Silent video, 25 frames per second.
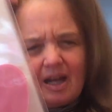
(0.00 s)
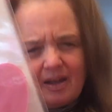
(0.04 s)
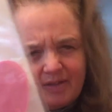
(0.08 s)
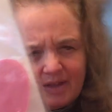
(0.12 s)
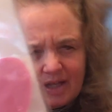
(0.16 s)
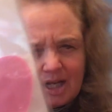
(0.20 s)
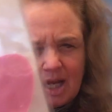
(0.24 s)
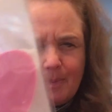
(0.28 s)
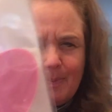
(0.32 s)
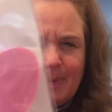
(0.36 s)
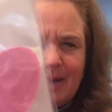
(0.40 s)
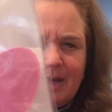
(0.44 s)
I
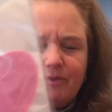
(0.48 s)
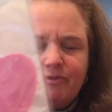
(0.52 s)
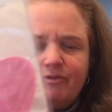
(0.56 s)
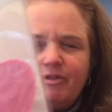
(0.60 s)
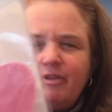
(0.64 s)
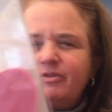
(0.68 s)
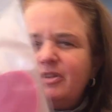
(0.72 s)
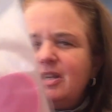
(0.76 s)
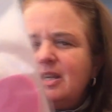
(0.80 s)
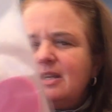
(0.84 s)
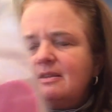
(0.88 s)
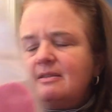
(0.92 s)
think I paid
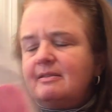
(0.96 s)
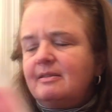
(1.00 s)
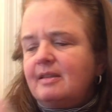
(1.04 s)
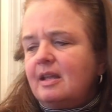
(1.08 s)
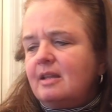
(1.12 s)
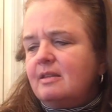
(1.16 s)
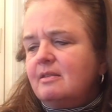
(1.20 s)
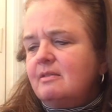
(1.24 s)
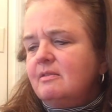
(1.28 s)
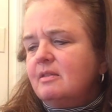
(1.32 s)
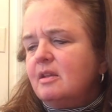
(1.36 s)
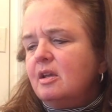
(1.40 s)
15
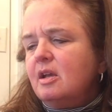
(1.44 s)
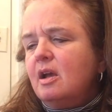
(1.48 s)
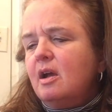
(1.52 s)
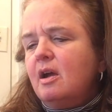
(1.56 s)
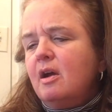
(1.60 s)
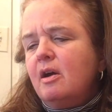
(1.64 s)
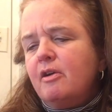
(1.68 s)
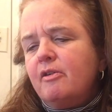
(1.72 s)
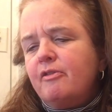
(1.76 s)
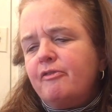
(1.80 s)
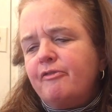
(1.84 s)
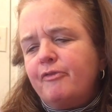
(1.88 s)
cents
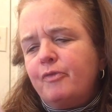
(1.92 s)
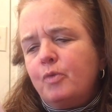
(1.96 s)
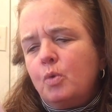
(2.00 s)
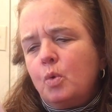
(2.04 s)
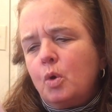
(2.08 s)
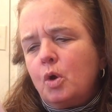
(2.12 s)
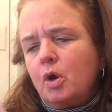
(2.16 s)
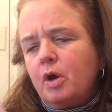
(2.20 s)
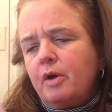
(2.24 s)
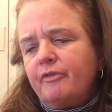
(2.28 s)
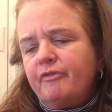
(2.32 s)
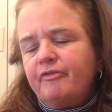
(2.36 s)

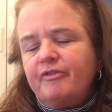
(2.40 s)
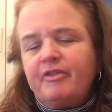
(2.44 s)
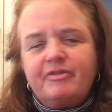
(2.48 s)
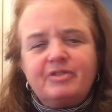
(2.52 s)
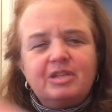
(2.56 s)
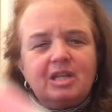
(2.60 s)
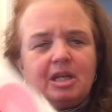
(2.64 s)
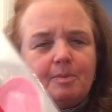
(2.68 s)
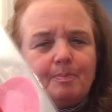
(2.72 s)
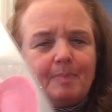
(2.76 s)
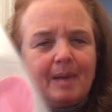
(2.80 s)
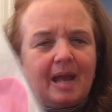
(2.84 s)
for
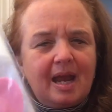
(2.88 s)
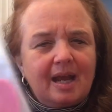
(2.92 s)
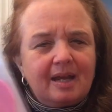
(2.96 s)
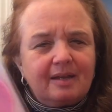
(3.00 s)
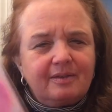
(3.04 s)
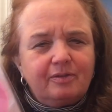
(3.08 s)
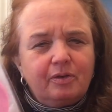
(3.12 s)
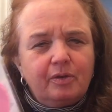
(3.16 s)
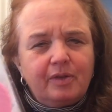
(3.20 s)
15 bags.